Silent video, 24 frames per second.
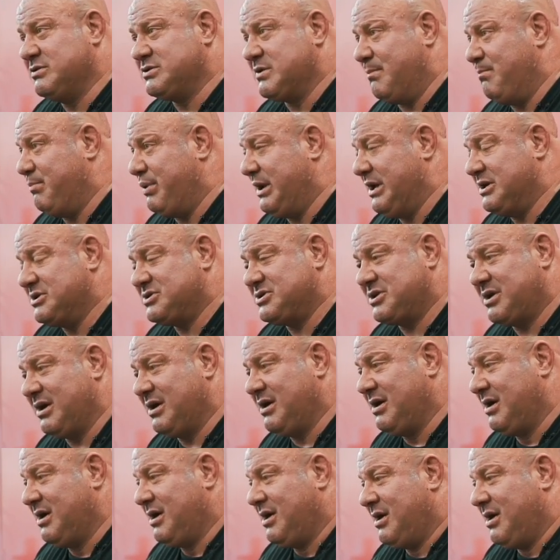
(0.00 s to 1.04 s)
He was a beast.
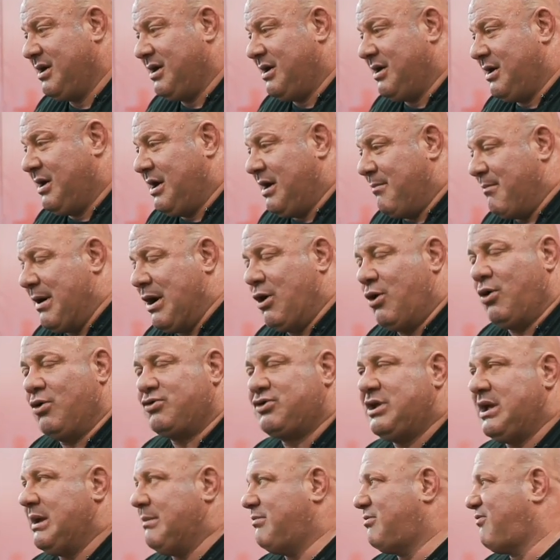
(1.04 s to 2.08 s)
My
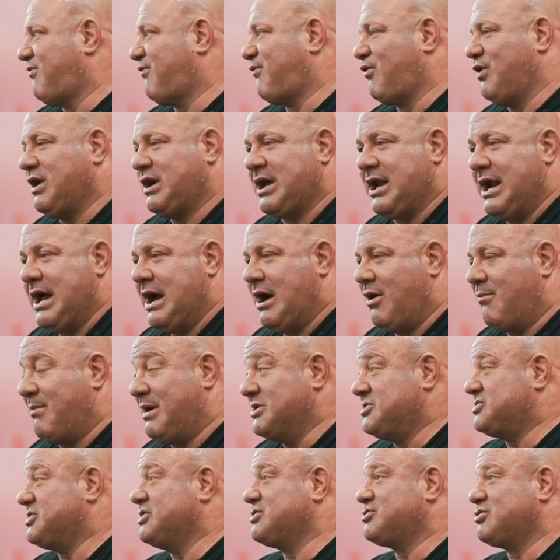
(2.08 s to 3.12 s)
whole team's freaking
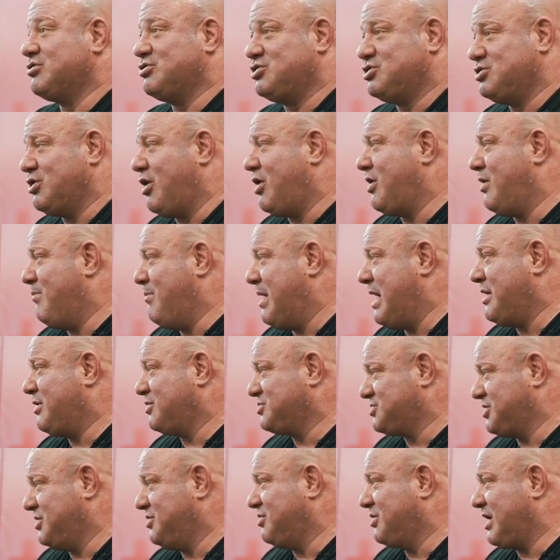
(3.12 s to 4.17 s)
out. My sister, Shauna
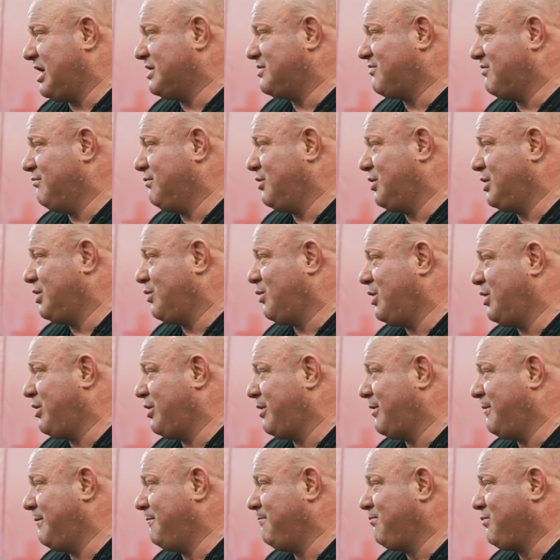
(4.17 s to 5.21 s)
Mendelson, you guys familiar
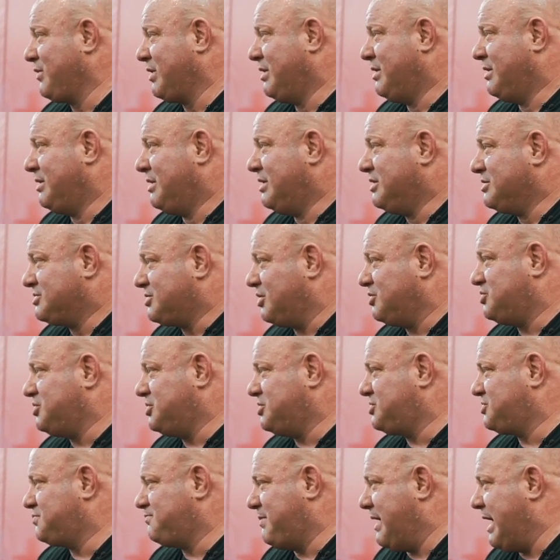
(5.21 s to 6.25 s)
with her? So
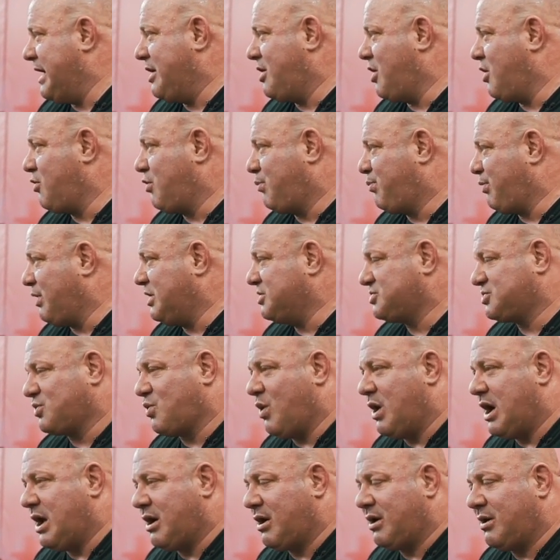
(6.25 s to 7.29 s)
she's 800 plus
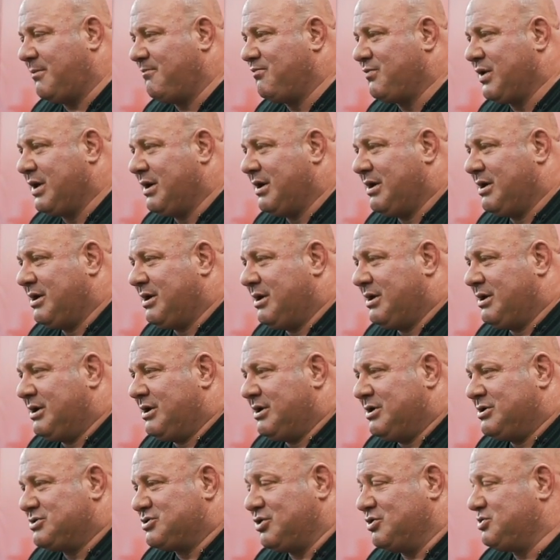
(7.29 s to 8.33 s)
squatter.
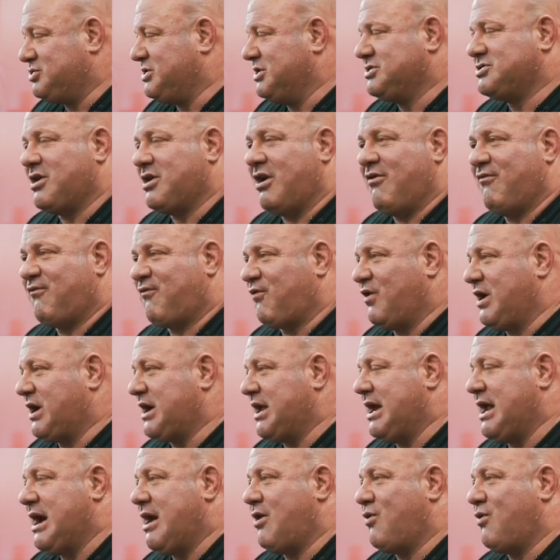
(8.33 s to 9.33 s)
So she's all freaking